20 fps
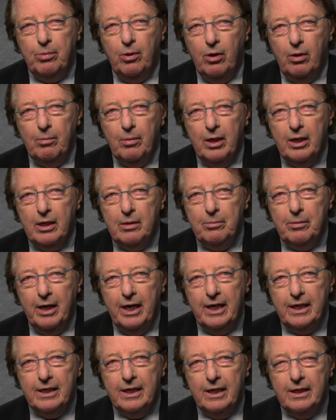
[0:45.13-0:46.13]

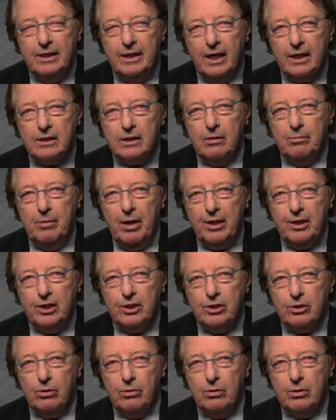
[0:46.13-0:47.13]
pomalidomide and
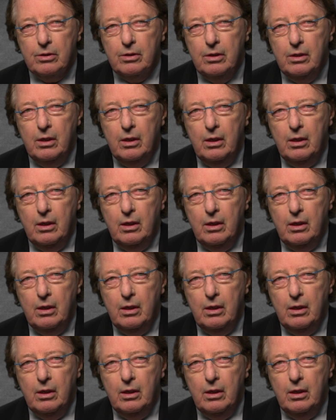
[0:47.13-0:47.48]
dexamethasone